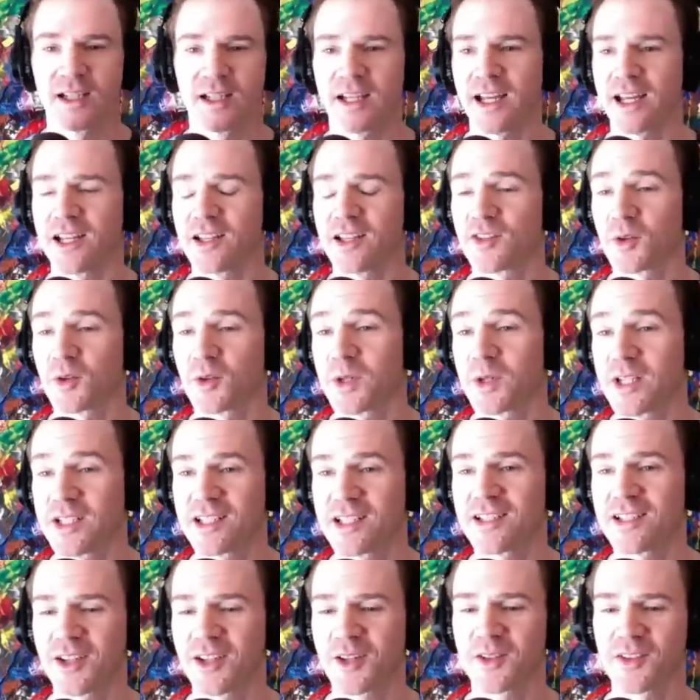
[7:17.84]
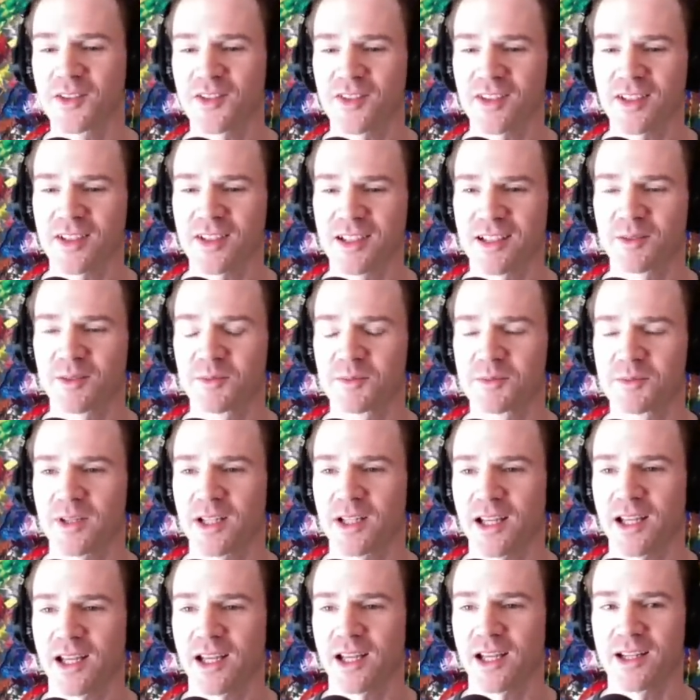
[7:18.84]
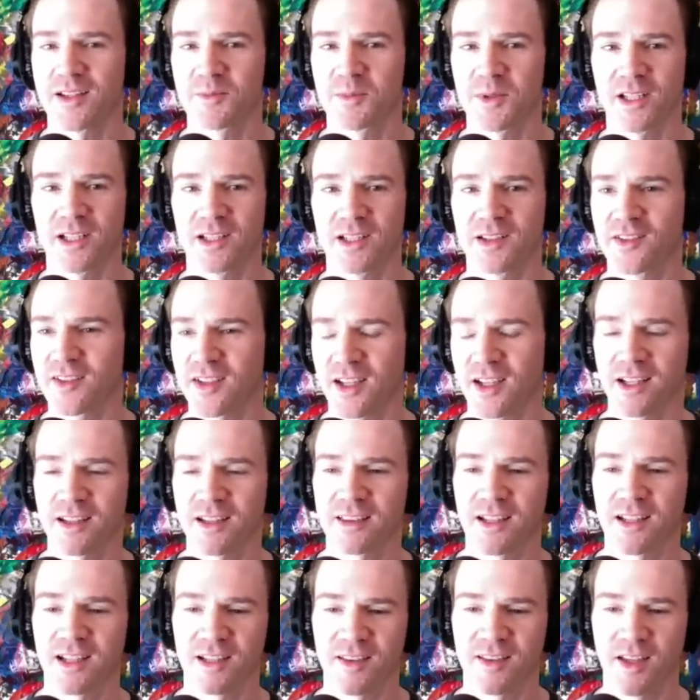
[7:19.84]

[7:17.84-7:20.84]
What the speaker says: And so we didn't go to see it, and we didn't see anything.